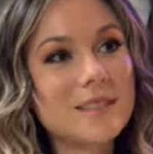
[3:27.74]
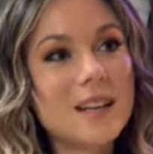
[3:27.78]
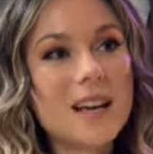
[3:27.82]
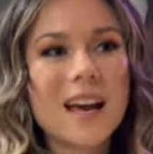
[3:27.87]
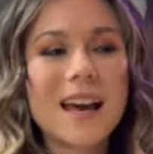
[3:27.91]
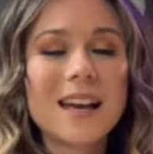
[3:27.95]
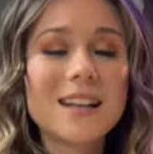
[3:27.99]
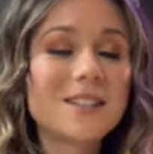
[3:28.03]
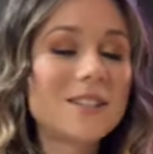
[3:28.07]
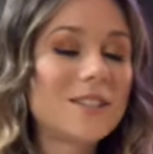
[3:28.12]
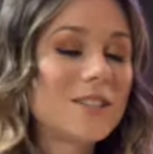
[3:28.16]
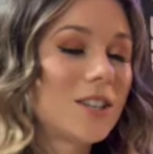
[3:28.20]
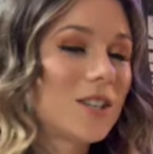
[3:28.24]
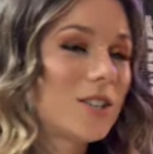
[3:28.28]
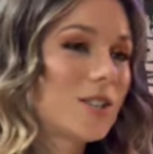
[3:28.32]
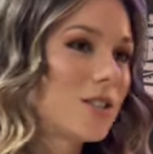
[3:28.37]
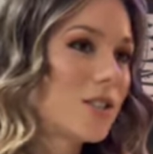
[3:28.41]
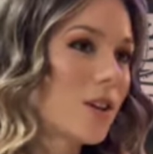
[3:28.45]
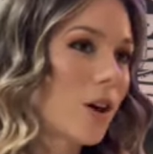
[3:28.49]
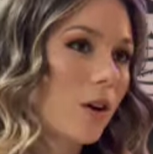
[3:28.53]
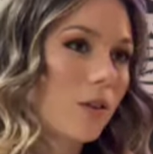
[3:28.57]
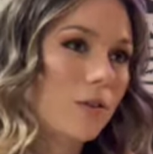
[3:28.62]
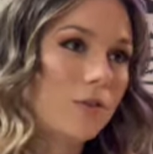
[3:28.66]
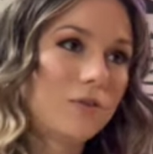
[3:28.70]
It's just
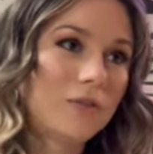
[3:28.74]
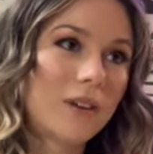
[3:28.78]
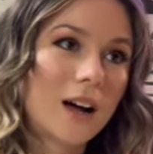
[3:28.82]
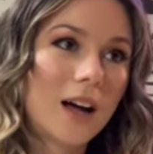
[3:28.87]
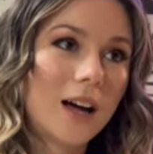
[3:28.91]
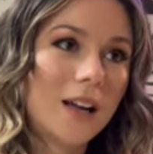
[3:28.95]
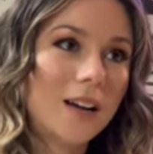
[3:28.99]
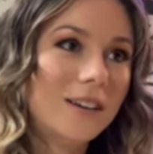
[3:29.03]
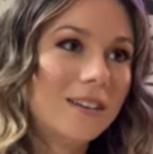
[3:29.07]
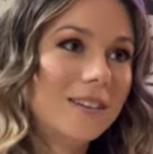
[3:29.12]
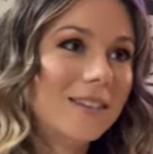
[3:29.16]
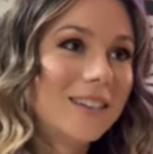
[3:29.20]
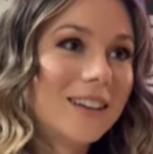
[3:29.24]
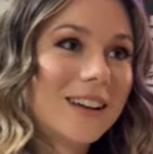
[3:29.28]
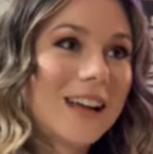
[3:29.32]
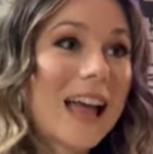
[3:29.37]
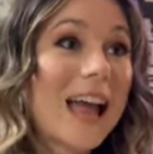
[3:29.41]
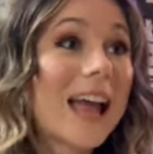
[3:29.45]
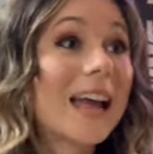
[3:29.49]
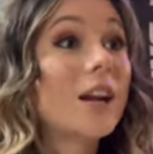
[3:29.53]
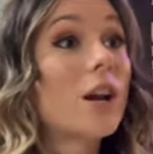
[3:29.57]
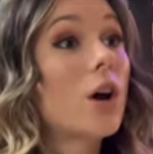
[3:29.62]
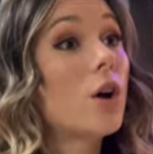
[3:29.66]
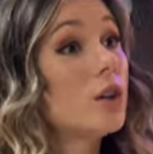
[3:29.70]
so fun.
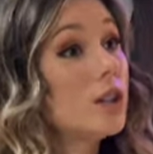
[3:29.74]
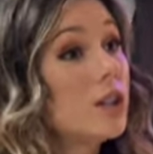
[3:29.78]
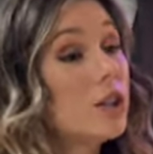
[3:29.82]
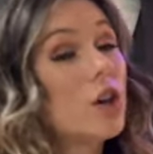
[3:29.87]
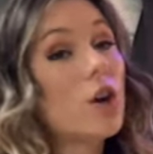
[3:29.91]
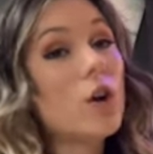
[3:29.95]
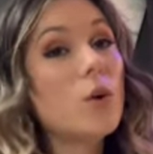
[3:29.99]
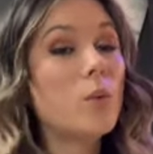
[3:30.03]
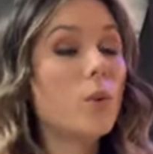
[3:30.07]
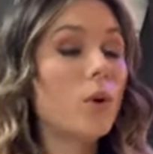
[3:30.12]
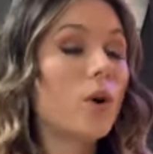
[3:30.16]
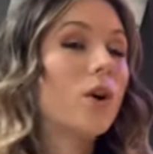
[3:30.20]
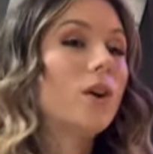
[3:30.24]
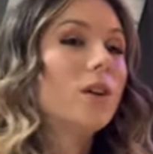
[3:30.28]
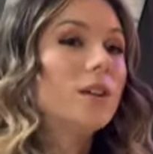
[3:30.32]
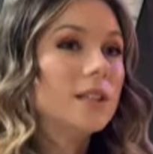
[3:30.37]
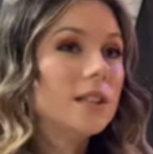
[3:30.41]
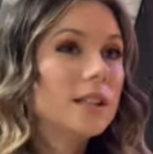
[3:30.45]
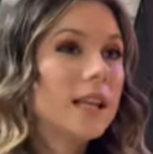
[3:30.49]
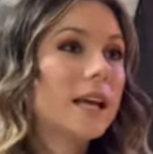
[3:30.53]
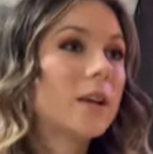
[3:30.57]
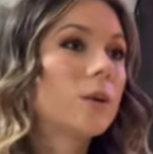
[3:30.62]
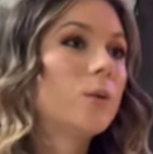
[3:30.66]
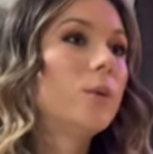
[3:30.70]
And you know what?
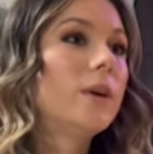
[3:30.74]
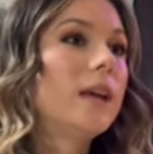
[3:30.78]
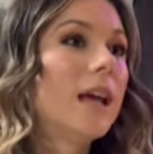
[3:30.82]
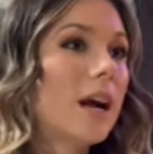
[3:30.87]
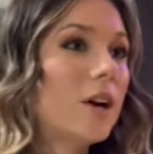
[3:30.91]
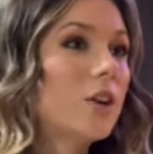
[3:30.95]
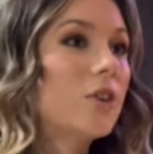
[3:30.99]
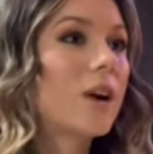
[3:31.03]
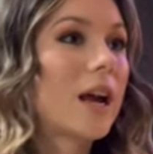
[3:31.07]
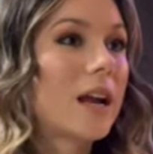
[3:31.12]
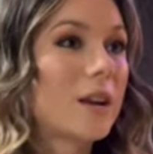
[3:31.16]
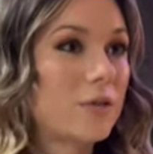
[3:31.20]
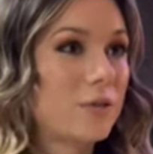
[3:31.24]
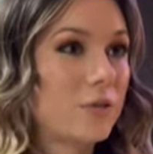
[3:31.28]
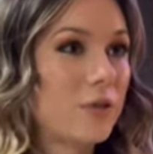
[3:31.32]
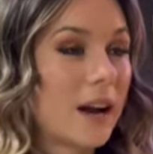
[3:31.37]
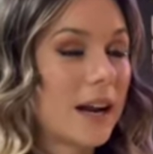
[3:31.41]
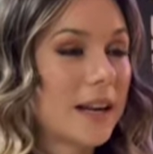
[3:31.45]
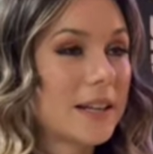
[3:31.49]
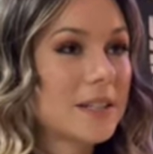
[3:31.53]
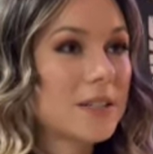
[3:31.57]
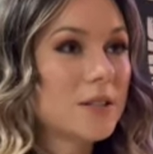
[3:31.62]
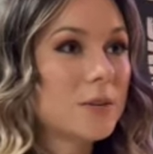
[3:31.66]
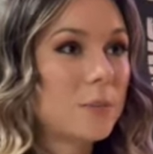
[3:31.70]
Like, we are great
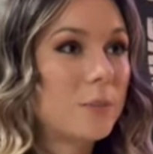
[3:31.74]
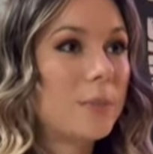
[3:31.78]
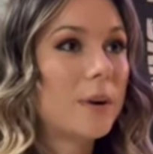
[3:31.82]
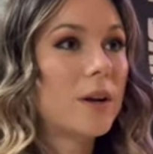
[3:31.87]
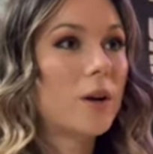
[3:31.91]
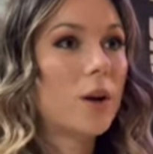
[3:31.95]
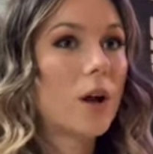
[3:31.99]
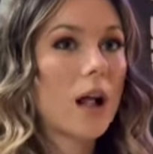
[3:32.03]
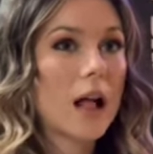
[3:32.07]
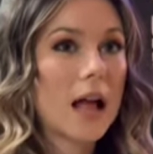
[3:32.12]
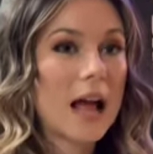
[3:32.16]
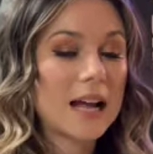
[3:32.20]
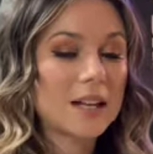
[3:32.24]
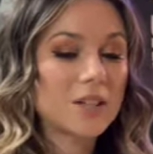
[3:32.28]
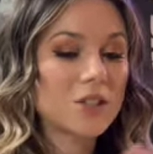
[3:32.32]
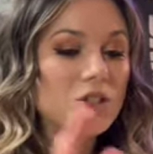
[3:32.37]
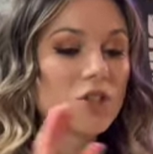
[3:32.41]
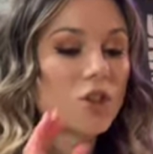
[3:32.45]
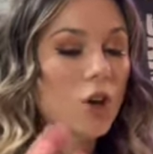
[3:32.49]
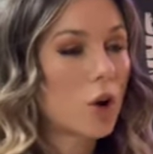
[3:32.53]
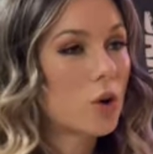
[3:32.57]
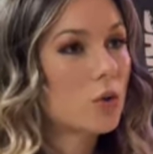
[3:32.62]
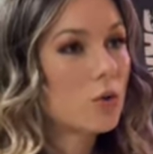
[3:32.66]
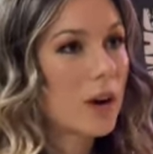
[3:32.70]
friends, but as
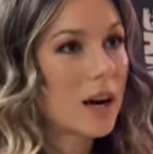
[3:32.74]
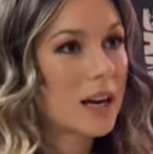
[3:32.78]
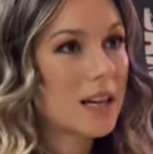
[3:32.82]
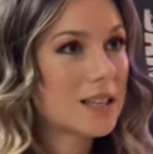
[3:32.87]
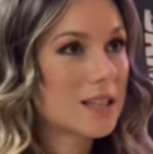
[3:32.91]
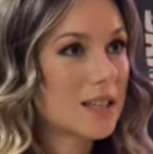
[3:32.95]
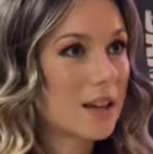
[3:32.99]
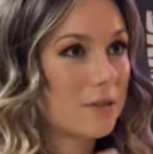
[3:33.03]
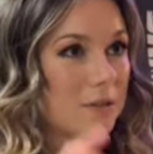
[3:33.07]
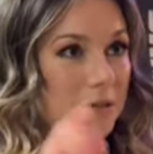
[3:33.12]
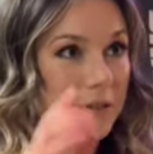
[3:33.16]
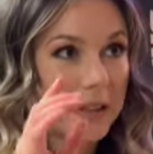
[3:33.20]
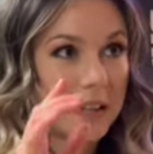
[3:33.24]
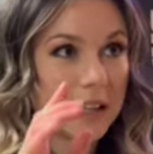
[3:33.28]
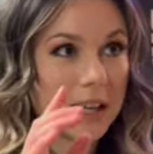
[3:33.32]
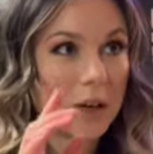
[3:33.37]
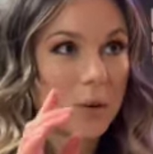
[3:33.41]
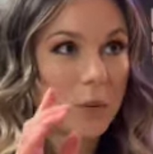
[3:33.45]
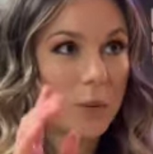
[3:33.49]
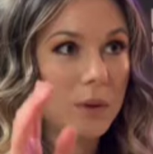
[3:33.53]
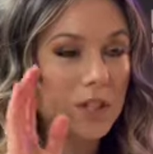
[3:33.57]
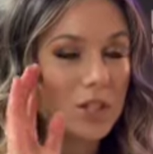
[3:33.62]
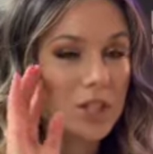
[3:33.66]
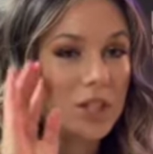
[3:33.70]
songwriters, I feel
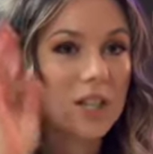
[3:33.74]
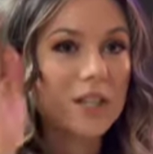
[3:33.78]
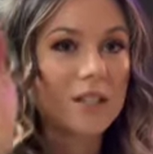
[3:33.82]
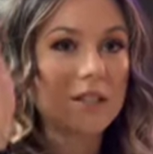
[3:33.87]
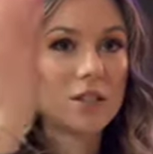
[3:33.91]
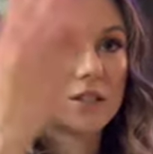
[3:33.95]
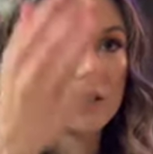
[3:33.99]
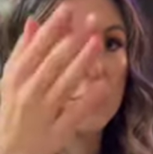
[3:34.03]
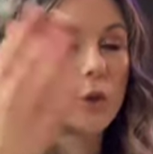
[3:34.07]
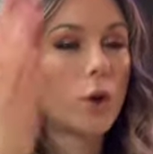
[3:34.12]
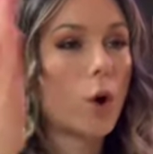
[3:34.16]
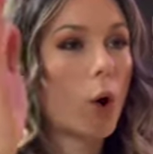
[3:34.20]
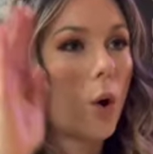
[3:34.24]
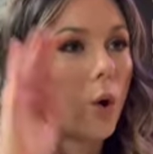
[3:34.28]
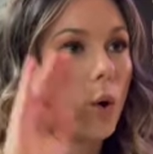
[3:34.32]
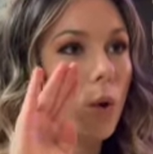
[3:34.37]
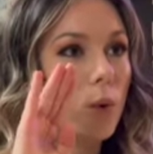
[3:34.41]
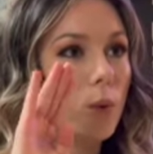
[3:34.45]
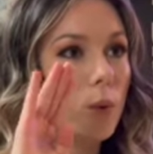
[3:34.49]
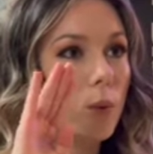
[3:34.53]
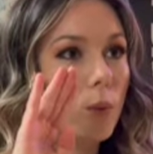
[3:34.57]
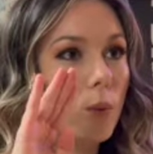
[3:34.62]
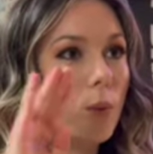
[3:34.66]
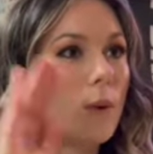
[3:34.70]
like we just
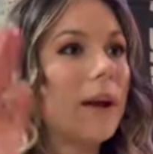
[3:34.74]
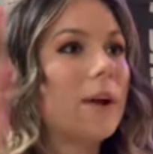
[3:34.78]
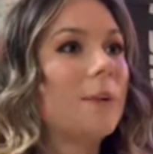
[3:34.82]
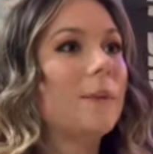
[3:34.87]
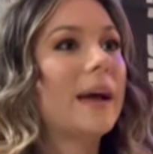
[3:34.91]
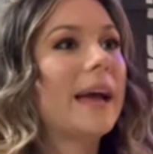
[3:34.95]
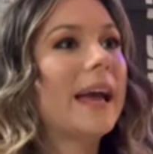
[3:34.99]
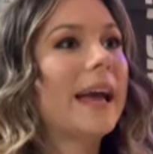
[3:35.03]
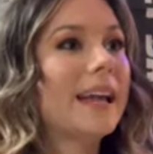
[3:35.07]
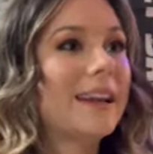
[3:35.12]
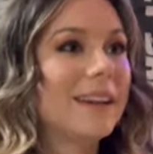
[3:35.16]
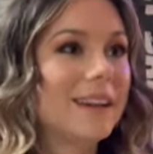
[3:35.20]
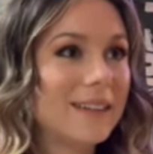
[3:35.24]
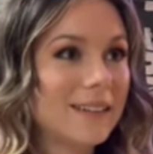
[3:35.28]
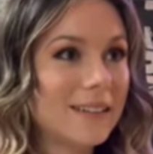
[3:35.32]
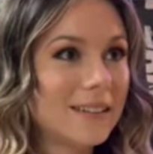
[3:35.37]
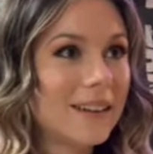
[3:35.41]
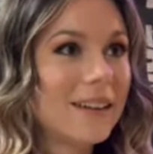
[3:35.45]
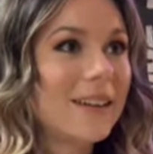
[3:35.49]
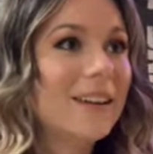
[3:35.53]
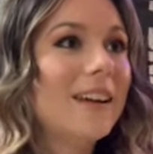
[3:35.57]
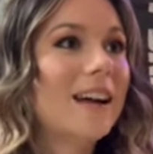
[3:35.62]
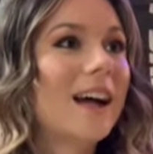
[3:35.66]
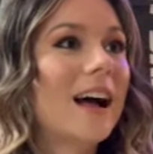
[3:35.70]
know where we're headed.
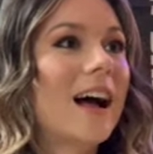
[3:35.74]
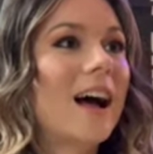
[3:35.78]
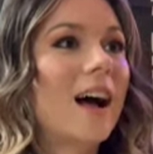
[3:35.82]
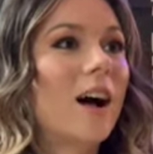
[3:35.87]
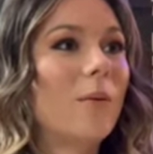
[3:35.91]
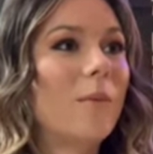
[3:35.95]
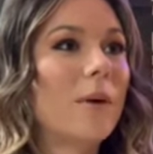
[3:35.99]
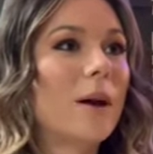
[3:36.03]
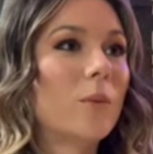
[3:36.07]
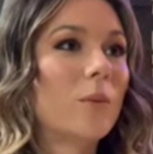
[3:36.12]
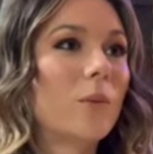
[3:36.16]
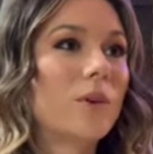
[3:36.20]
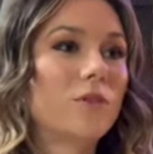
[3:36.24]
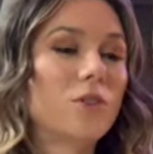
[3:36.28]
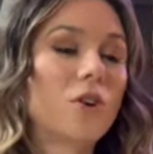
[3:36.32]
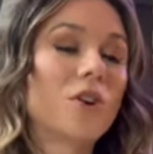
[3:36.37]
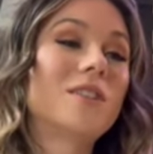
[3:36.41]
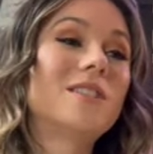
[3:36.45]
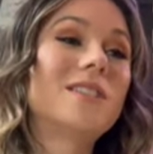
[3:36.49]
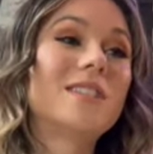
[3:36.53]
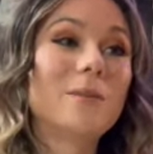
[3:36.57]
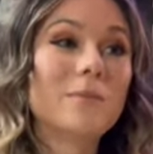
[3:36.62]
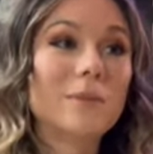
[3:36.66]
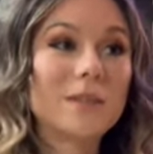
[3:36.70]
And we've
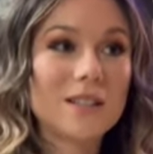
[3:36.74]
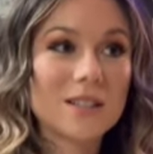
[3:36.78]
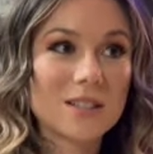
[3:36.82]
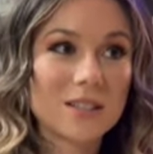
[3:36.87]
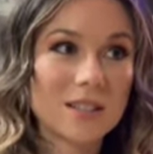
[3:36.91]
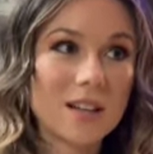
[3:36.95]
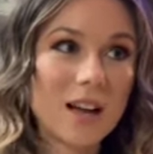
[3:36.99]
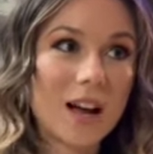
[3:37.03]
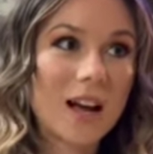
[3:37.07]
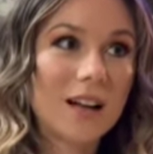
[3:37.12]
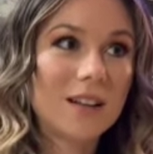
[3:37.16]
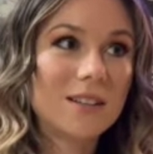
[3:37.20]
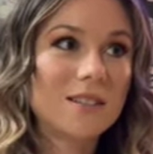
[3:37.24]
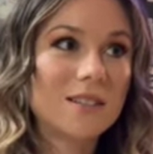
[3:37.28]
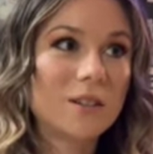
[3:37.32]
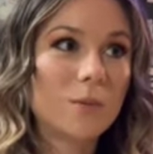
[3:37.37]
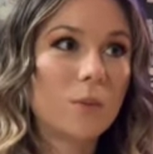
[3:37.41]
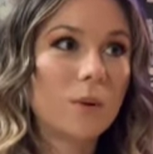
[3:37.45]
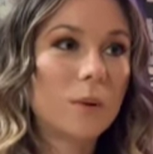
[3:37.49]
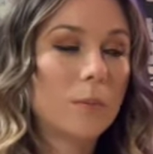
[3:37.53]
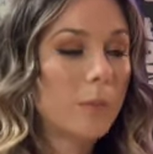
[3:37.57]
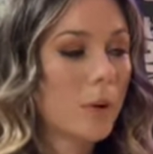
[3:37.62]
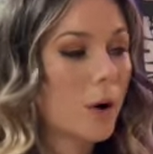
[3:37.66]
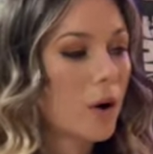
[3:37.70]
got similar styles, and
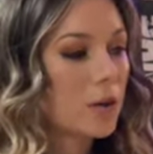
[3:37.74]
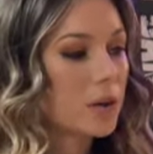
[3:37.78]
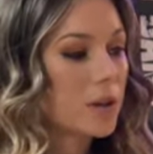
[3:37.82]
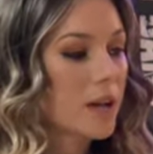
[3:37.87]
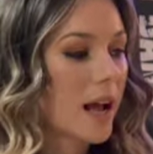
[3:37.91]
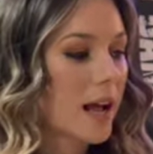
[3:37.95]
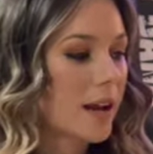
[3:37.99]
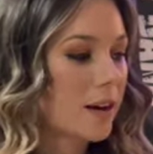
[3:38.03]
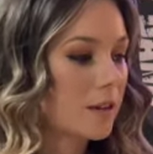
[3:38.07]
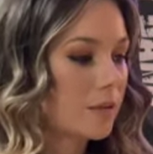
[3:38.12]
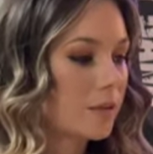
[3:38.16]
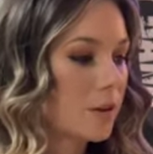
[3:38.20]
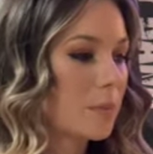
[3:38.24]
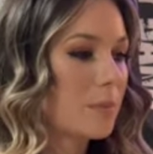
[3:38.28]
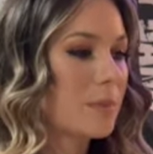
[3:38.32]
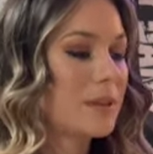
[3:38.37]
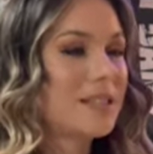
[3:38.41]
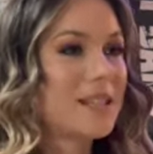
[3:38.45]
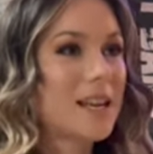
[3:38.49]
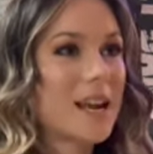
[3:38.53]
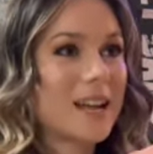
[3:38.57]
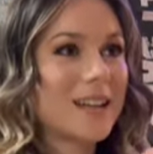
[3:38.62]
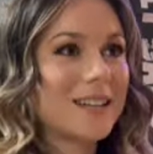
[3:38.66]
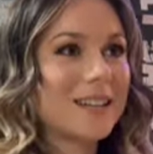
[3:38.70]
we both kind of are
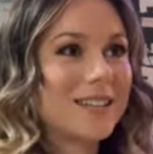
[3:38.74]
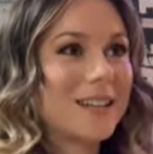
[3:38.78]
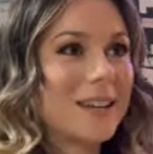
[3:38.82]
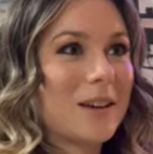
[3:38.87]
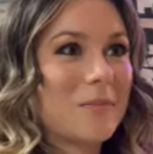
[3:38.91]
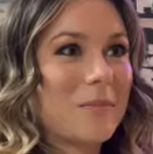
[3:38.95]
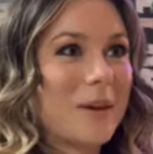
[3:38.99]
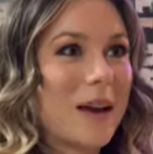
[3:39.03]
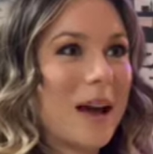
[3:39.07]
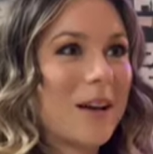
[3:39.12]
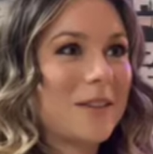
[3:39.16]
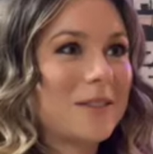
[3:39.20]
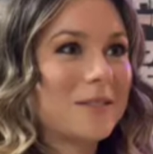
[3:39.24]
pedantic about